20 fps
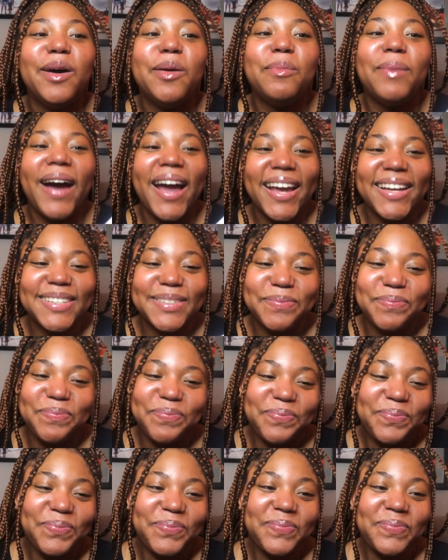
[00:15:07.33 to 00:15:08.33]
but
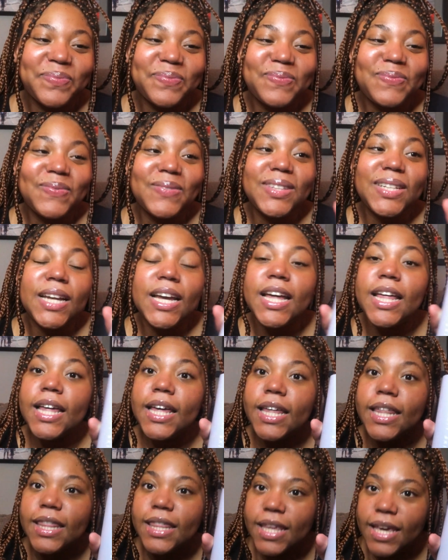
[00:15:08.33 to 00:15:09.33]

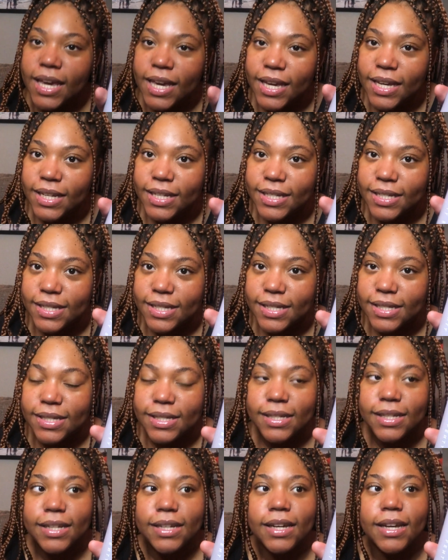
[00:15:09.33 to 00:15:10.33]
this,
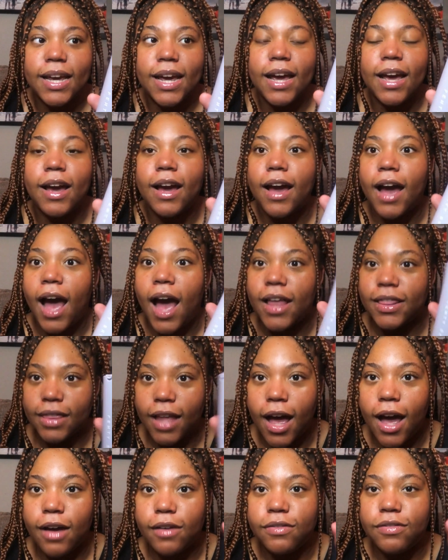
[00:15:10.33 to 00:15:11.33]
I
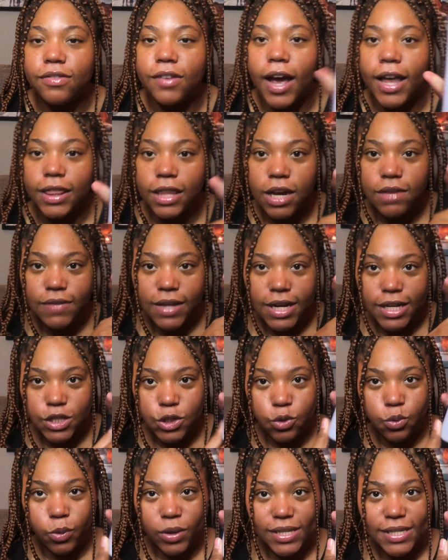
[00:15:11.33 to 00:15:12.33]
love that it
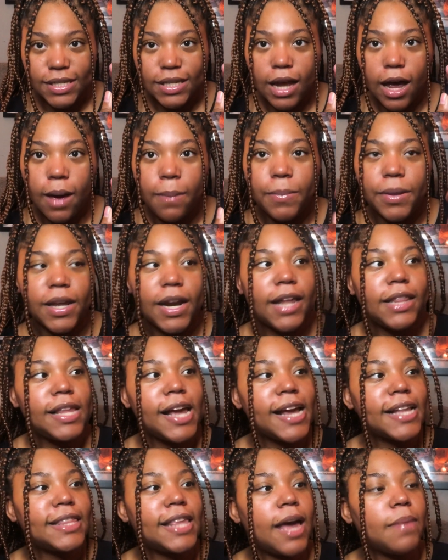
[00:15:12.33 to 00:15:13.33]
twists up, and I
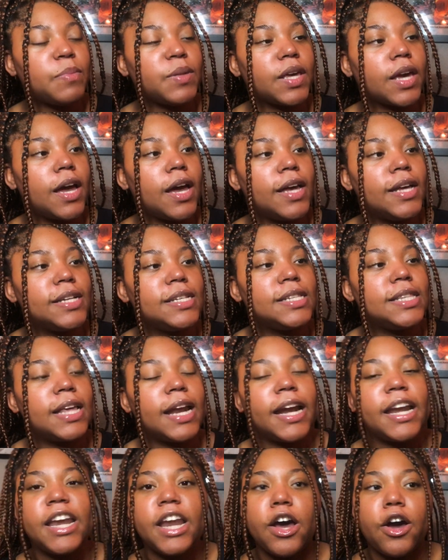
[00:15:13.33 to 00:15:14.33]
like that because then
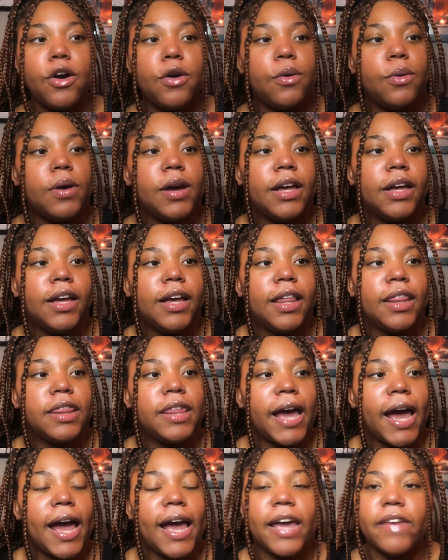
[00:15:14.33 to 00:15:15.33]
I know
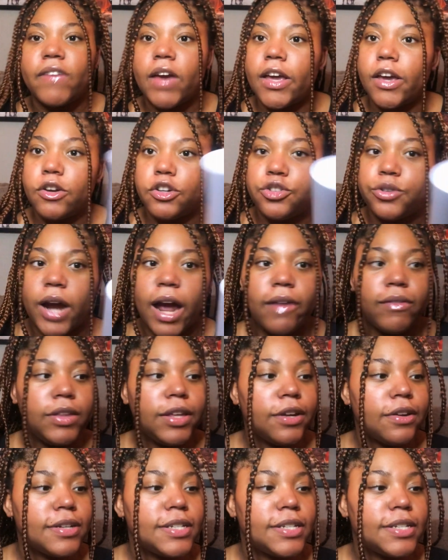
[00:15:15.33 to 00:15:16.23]
that if I go traveling or